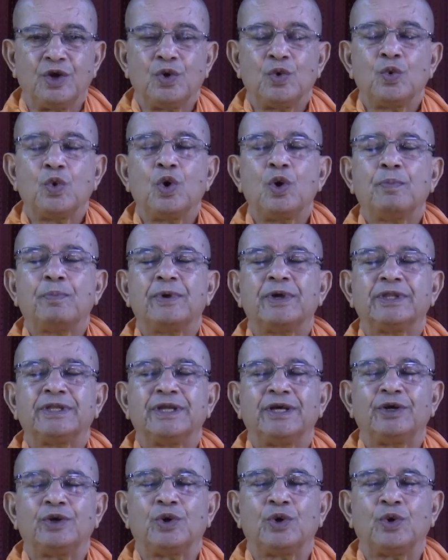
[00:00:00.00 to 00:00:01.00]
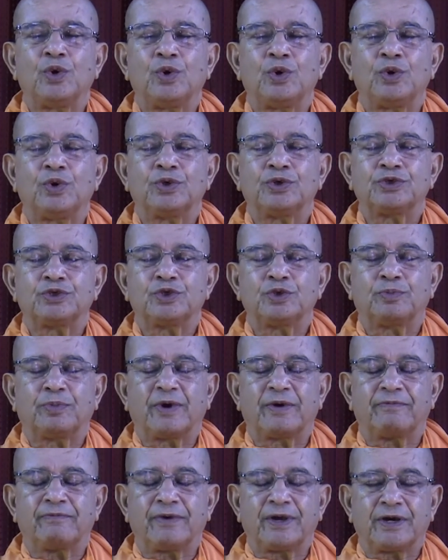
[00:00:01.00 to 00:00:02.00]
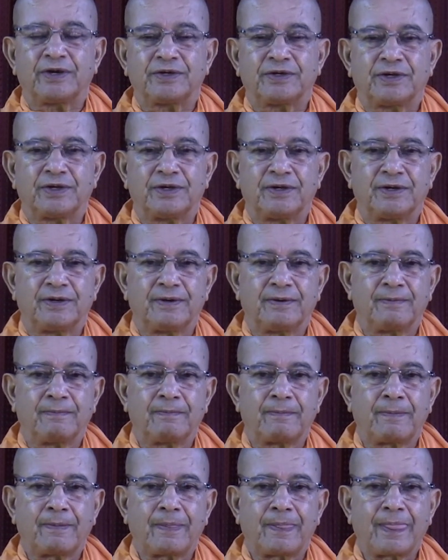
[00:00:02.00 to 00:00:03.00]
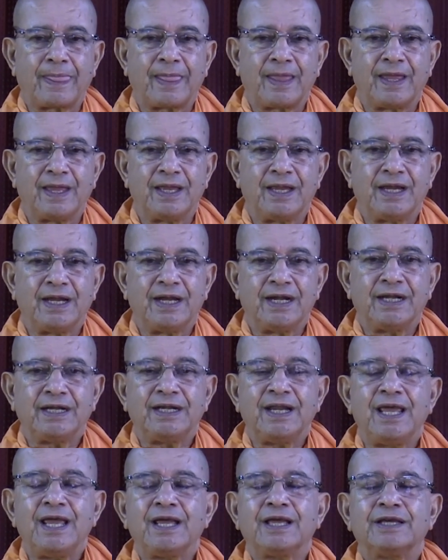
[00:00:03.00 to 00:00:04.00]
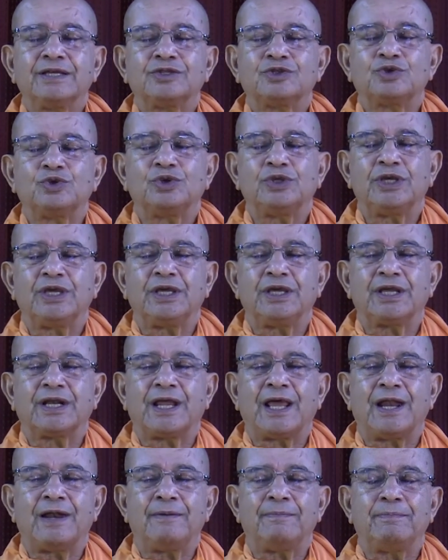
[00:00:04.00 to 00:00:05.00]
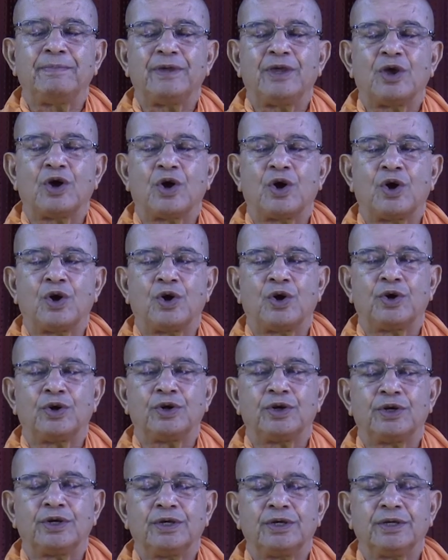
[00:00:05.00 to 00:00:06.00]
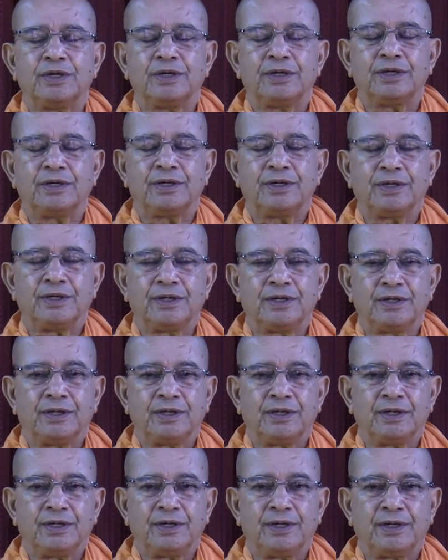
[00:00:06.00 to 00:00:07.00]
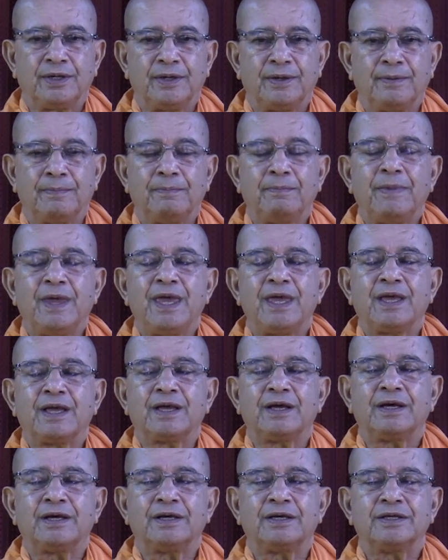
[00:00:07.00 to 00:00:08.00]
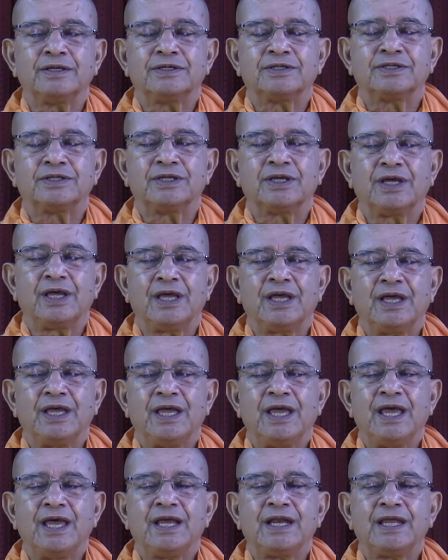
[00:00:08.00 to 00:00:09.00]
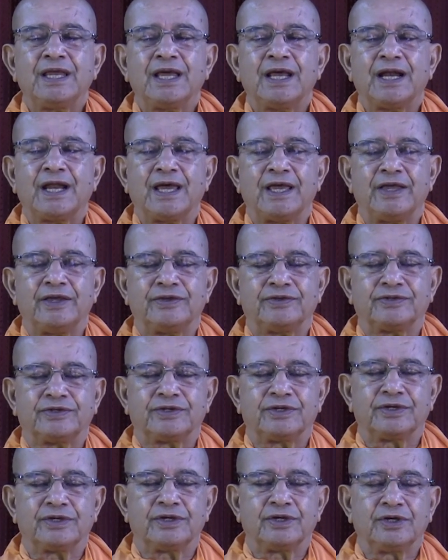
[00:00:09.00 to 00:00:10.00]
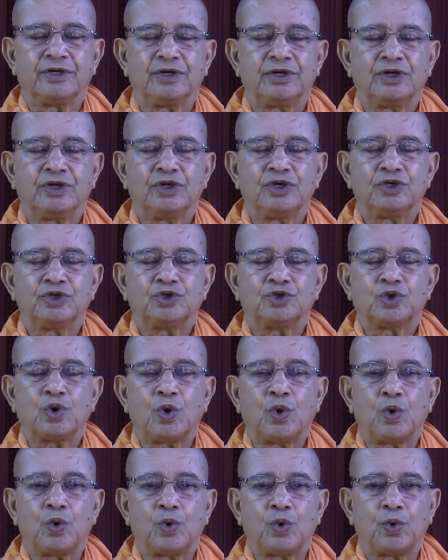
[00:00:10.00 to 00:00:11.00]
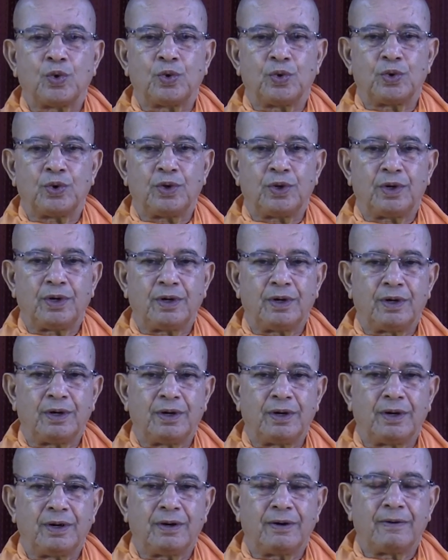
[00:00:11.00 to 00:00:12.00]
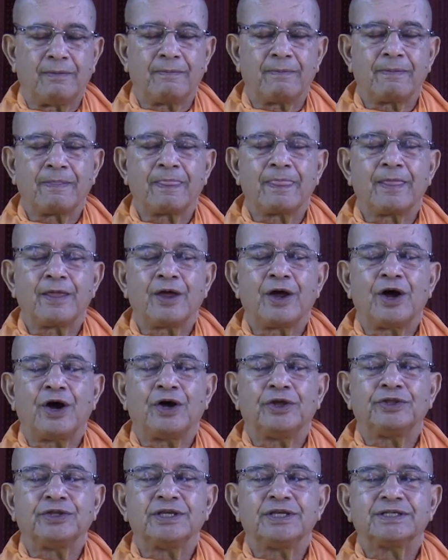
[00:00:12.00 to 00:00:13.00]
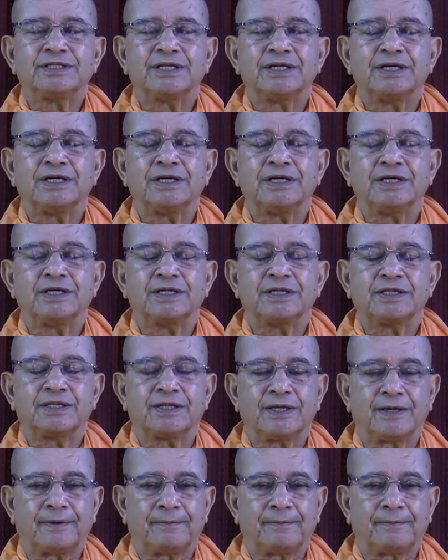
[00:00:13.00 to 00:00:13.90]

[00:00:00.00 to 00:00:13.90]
Open the doors to perfection. Take us to the realm beyond. Make us a realized soul on this earth.